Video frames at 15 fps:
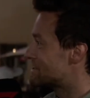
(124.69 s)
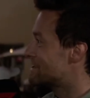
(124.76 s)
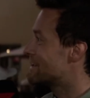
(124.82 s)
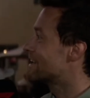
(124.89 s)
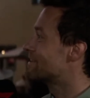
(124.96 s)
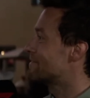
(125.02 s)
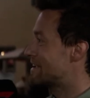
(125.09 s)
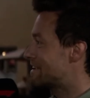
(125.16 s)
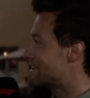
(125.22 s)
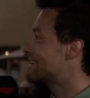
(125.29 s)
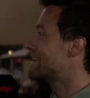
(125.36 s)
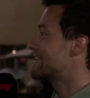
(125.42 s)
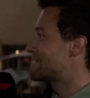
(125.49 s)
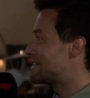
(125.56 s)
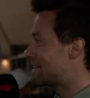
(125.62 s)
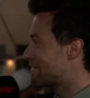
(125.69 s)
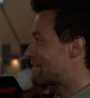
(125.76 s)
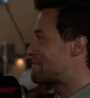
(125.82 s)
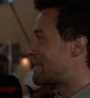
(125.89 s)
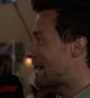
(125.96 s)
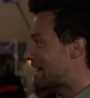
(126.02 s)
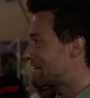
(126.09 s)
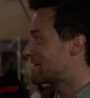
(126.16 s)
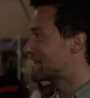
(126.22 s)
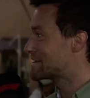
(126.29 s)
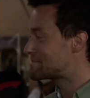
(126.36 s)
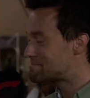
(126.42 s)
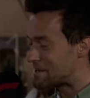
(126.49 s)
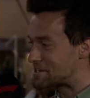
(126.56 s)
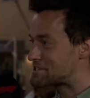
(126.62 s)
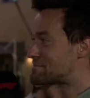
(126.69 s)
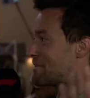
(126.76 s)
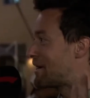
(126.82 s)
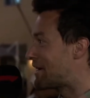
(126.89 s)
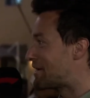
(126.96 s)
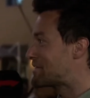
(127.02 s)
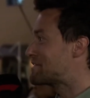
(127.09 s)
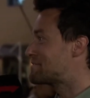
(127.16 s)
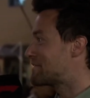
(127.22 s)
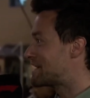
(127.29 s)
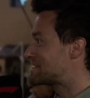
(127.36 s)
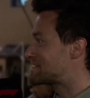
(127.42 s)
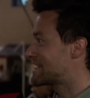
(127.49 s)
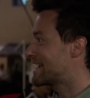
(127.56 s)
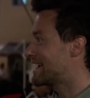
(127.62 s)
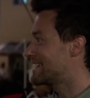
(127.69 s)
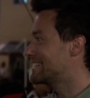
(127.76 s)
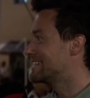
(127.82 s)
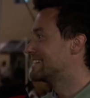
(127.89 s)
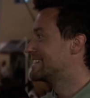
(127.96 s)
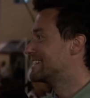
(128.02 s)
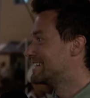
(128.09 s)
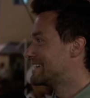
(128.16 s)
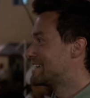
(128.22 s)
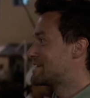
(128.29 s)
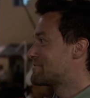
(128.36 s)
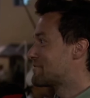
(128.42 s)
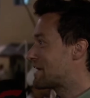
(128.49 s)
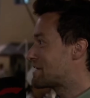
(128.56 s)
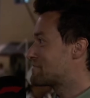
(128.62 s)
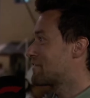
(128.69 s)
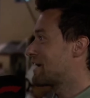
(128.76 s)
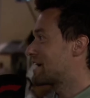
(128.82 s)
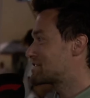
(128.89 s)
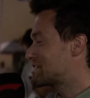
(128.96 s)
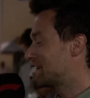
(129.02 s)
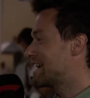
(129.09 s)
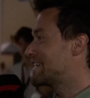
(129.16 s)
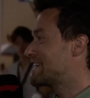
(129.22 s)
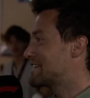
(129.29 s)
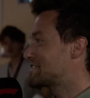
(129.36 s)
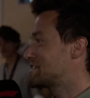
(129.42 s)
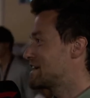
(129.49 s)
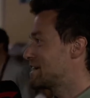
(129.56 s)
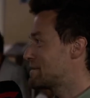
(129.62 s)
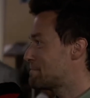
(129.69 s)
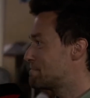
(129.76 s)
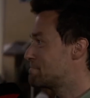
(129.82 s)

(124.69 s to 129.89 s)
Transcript: You're going to be coming back. You got a big smile on your face again. Ready for action again next year.